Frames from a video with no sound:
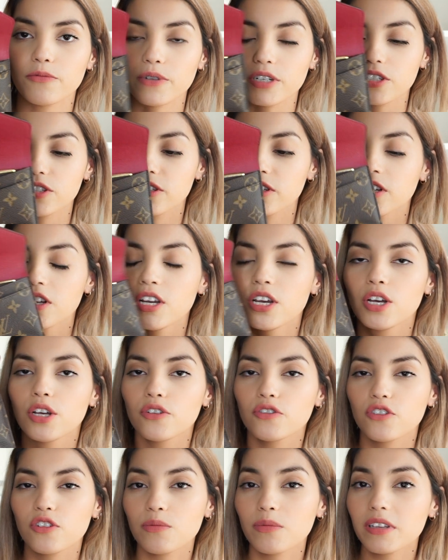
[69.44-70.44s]
which
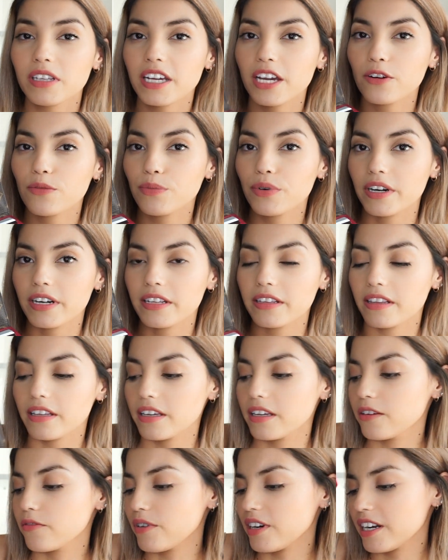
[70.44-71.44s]
normally I don't put
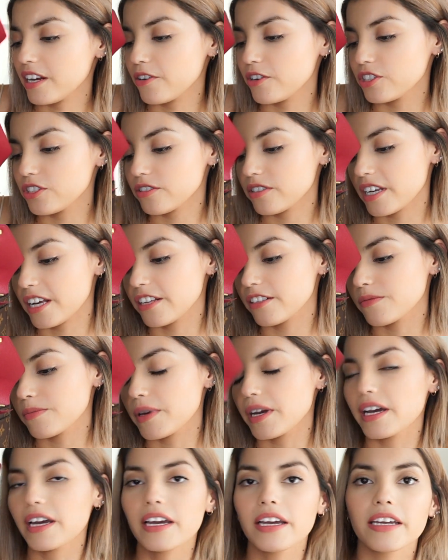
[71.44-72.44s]
anything. Right now it just has
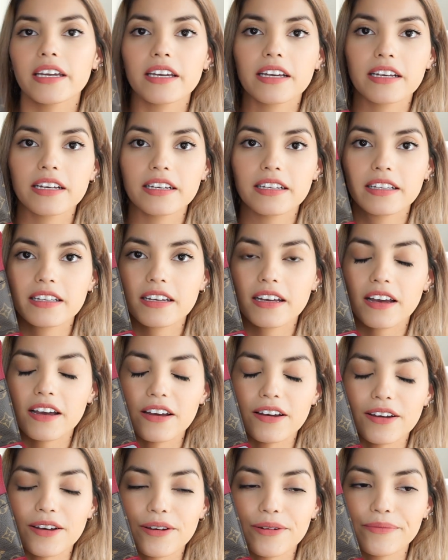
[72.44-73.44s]
my
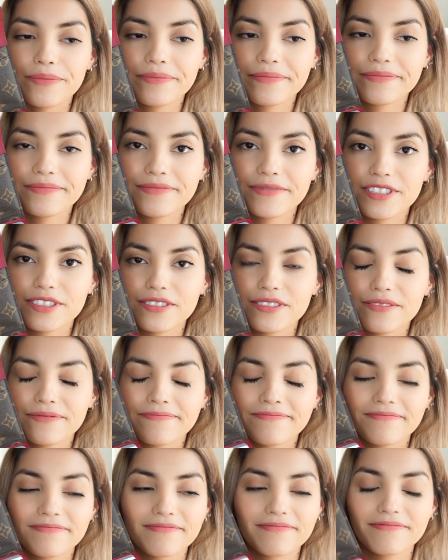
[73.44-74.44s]
um,
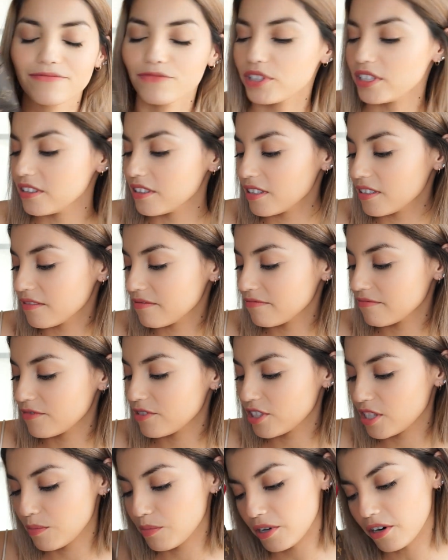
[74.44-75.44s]
what is it,
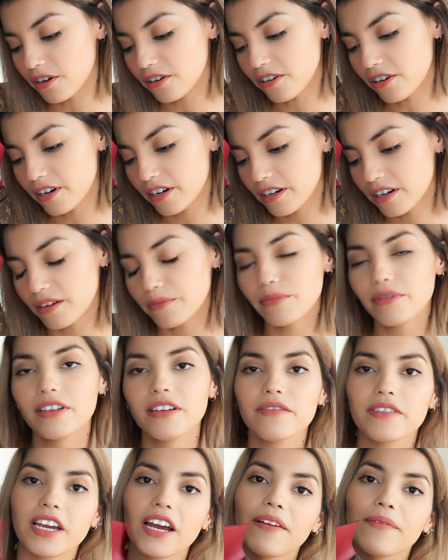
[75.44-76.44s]
C P R card, I
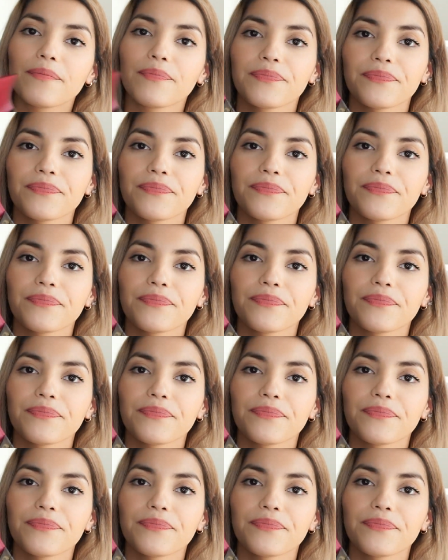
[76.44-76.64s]
believe. Yeah,